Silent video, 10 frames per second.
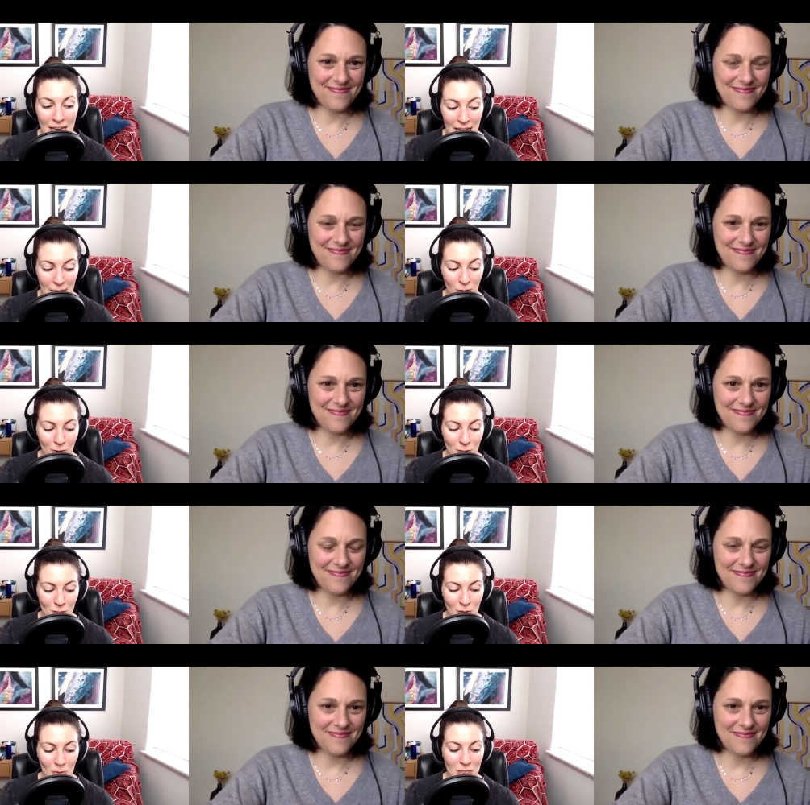Speaker 1: able
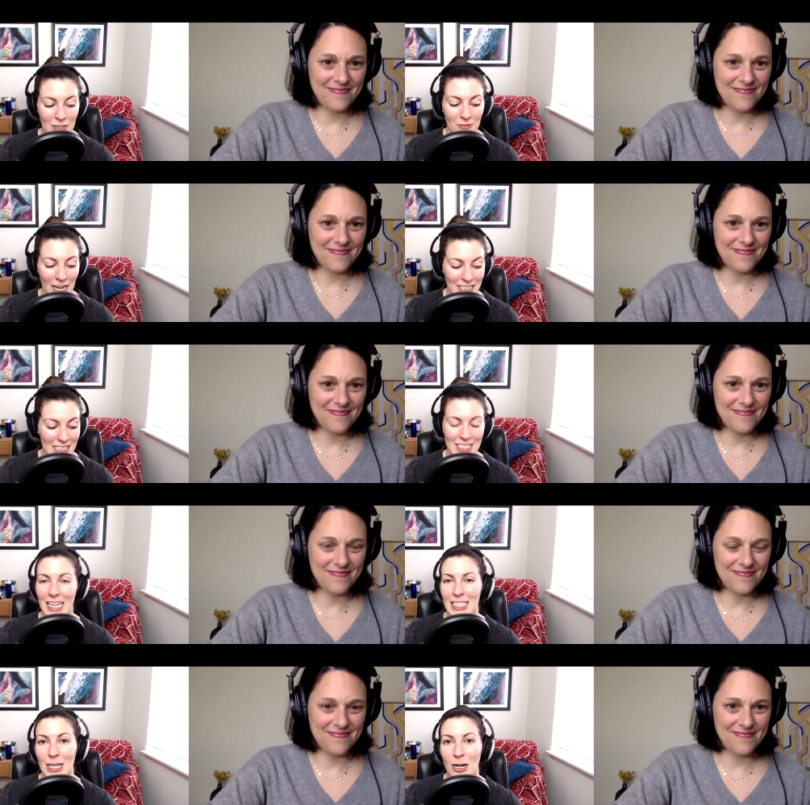to define success
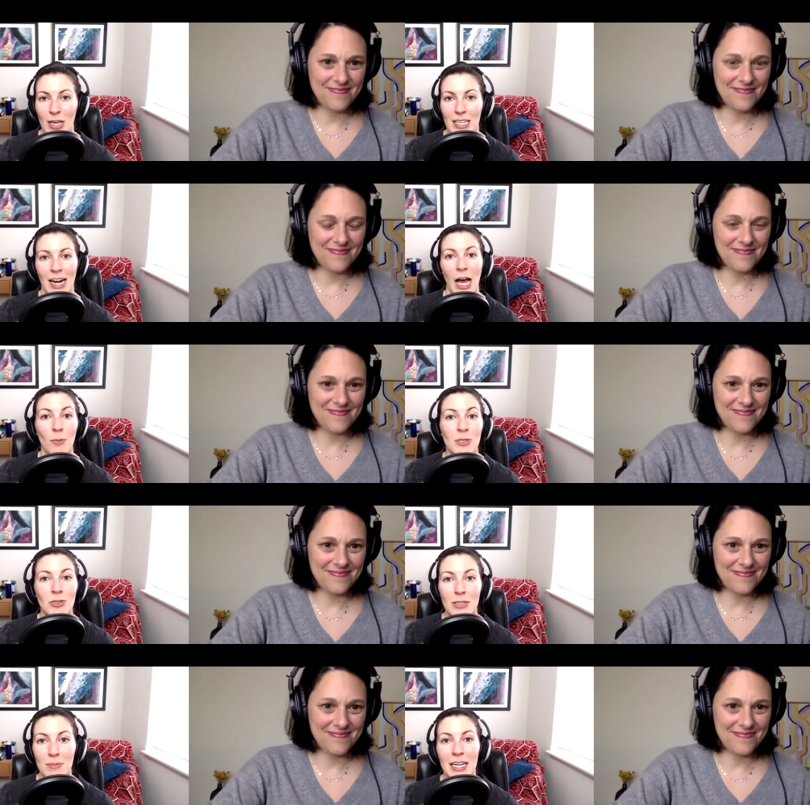in a way that it helps you
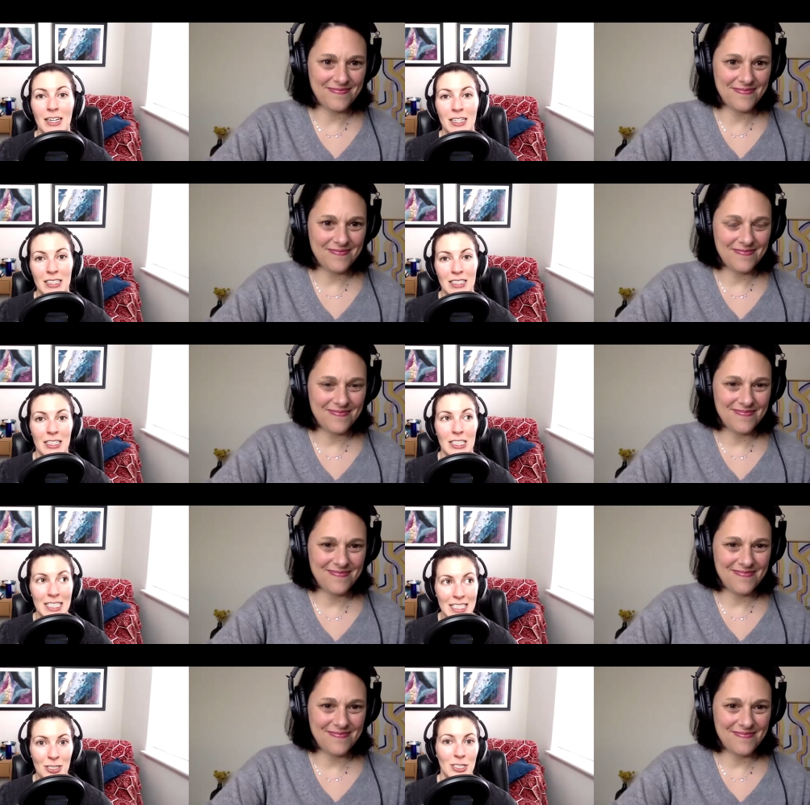to make
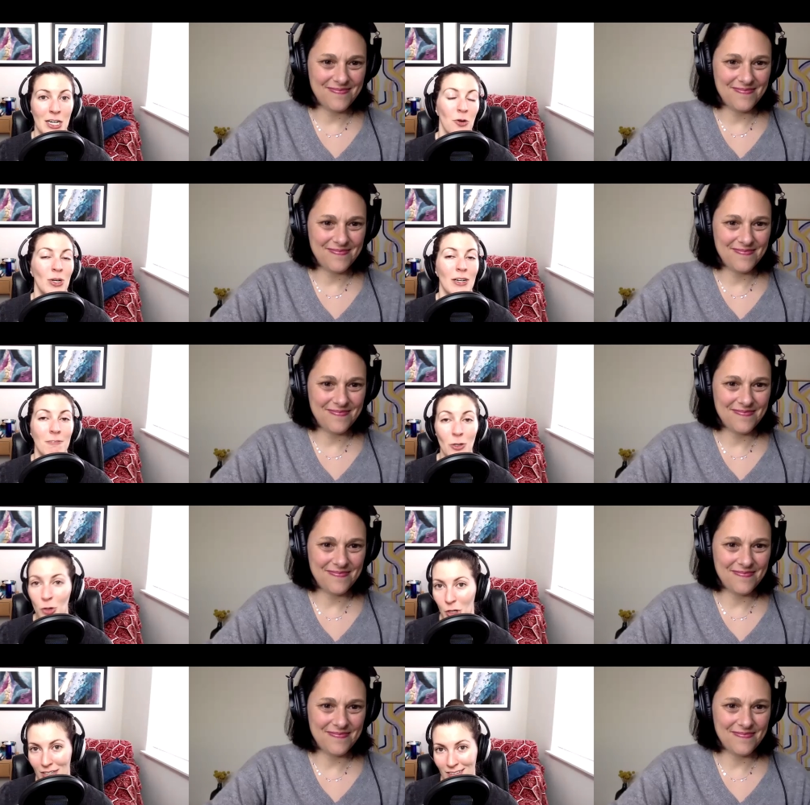decisions that are going to feel
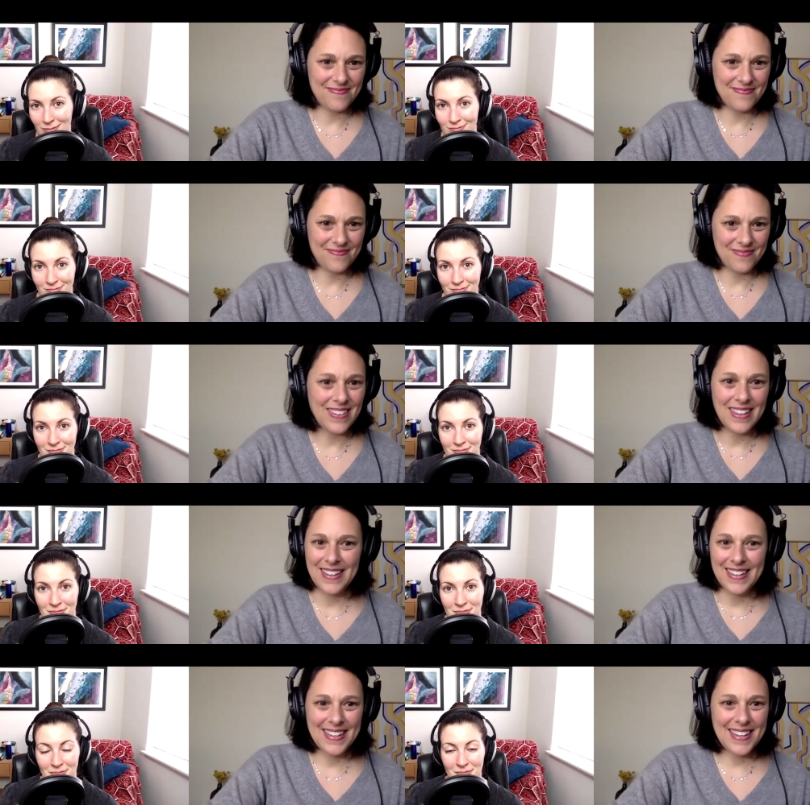good.
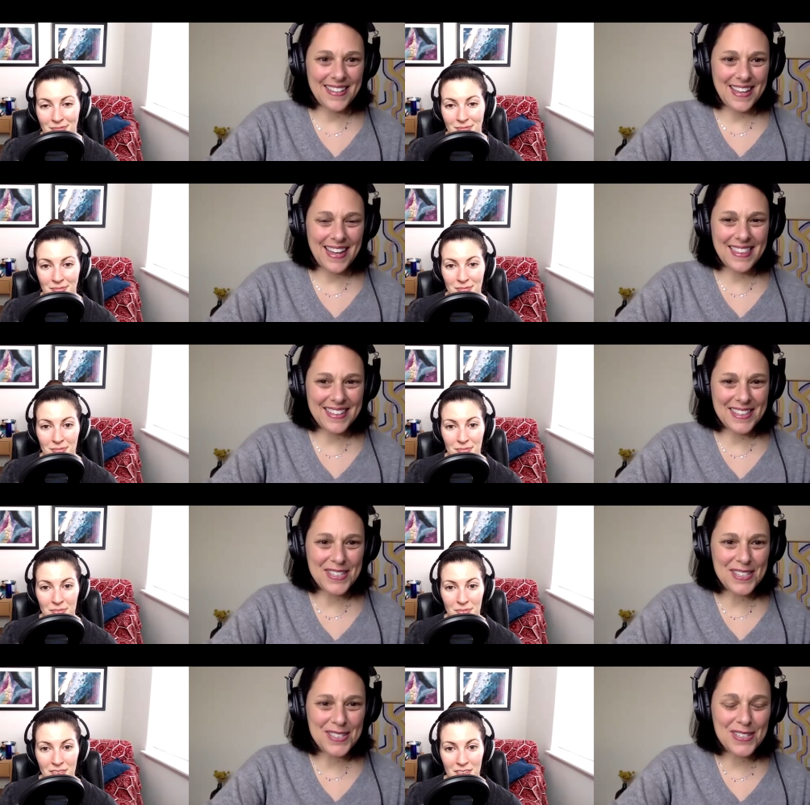
Speaker 2: Yeah, I think
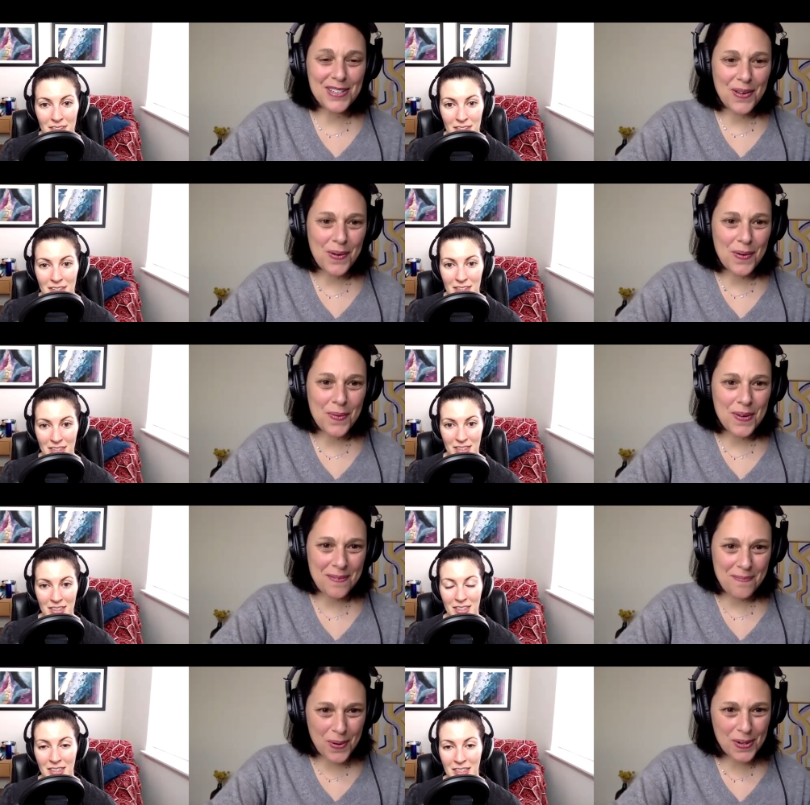this is so
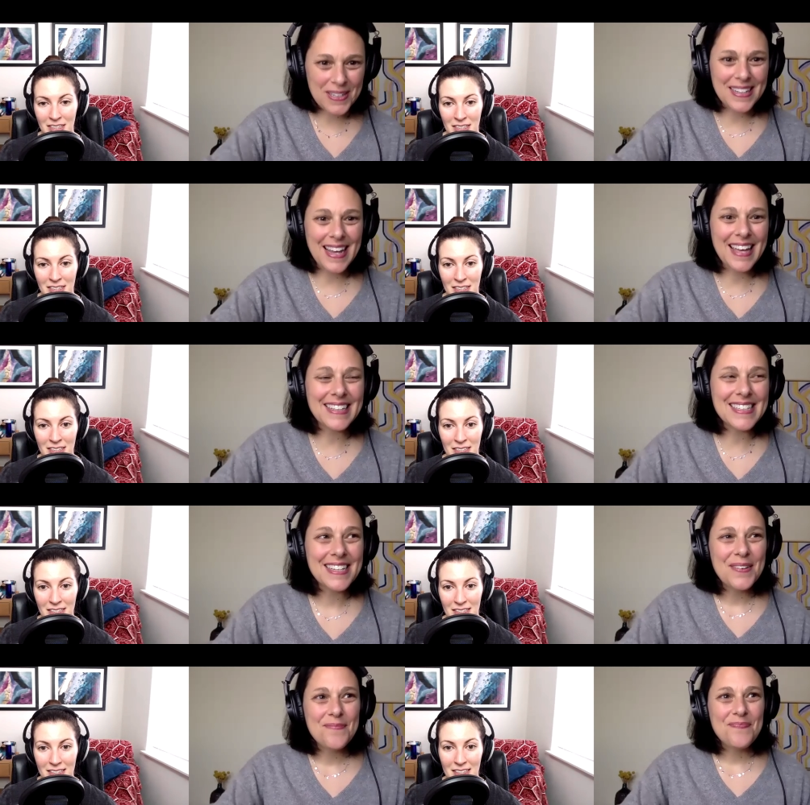important. And
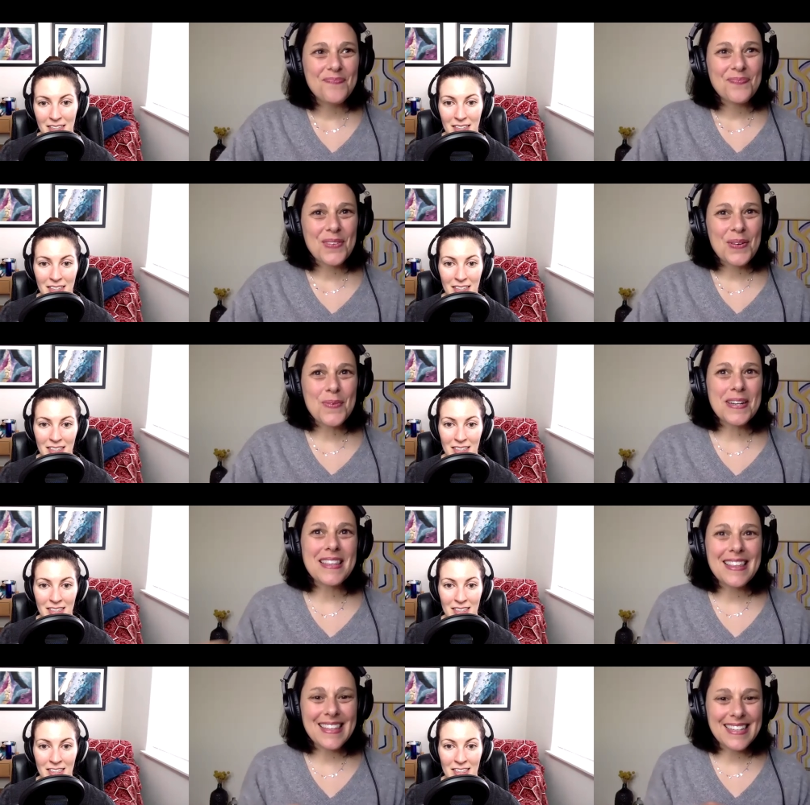one
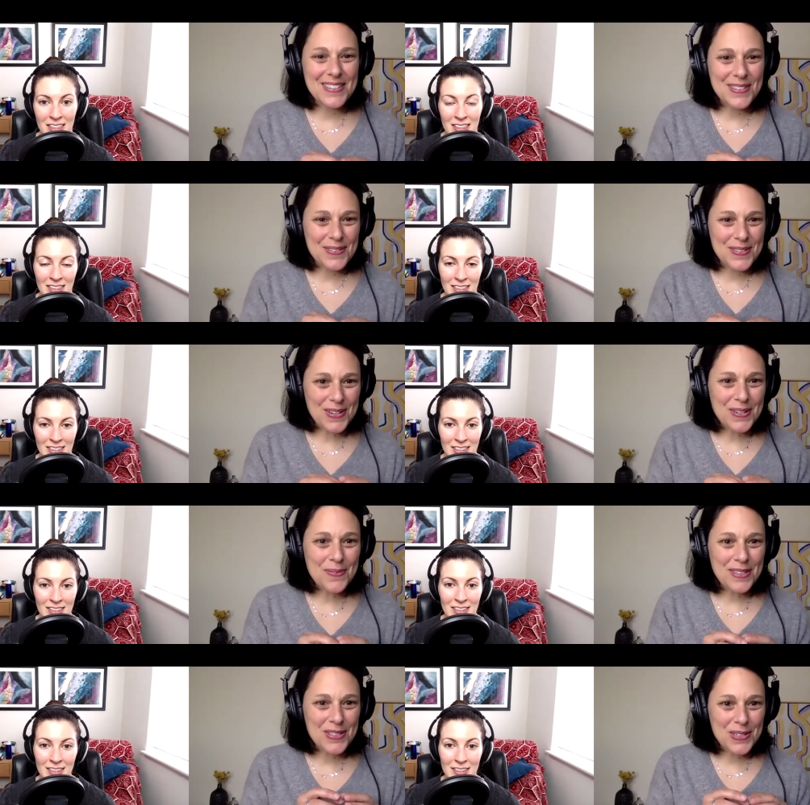of the things you
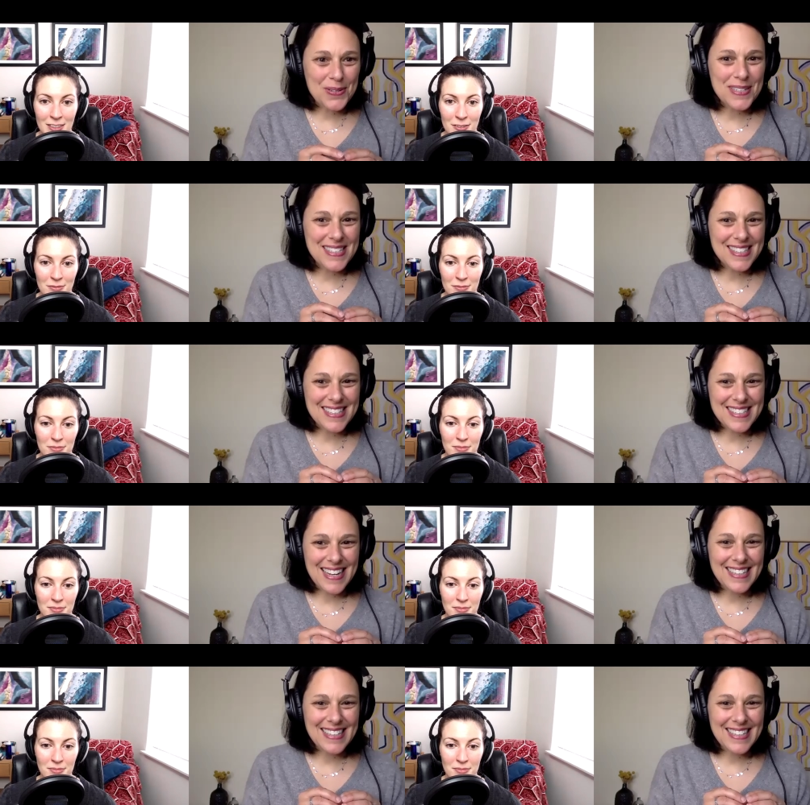started with too is this